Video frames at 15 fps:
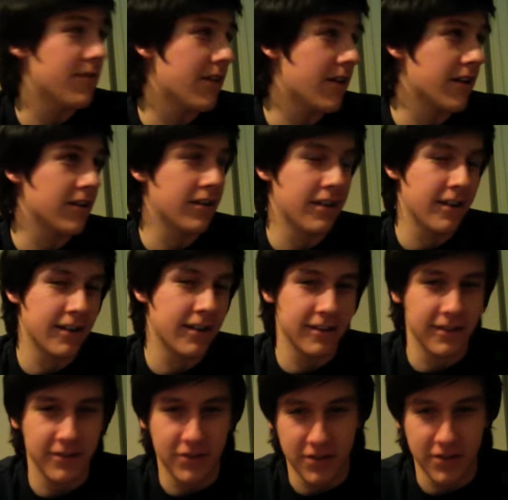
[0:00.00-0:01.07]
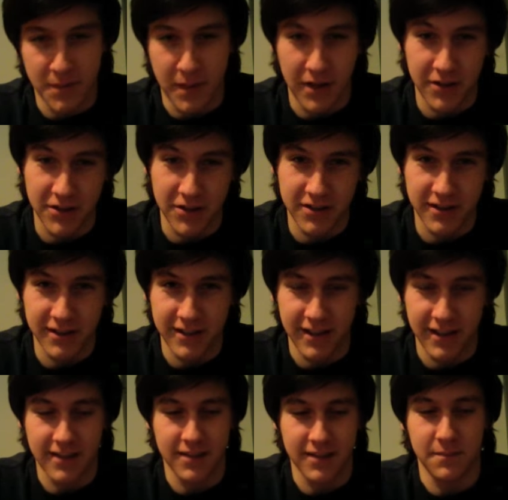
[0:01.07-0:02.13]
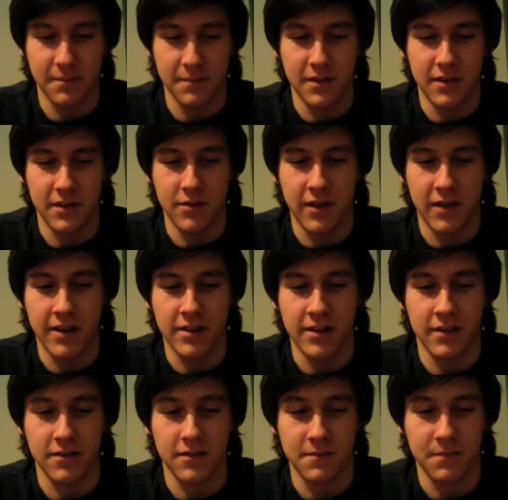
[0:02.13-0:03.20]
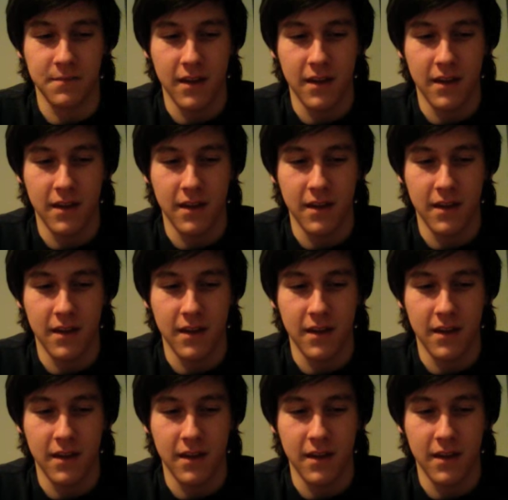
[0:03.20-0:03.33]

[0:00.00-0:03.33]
very lucky, I can just about adjust it to get some UK channels,